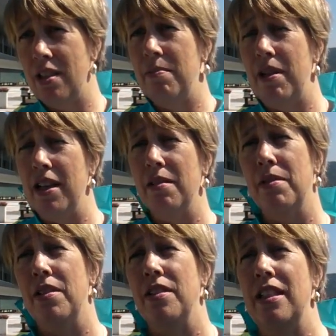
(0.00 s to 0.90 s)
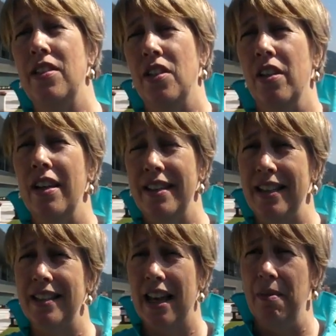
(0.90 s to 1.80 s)
unbreakable is easier, and
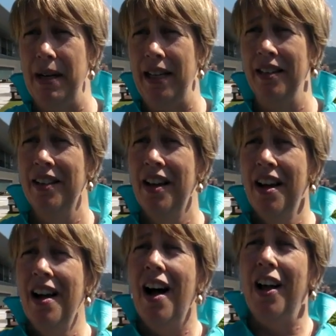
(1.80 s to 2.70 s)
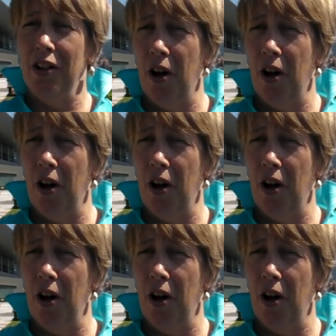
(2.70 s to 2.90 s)
that's coming along.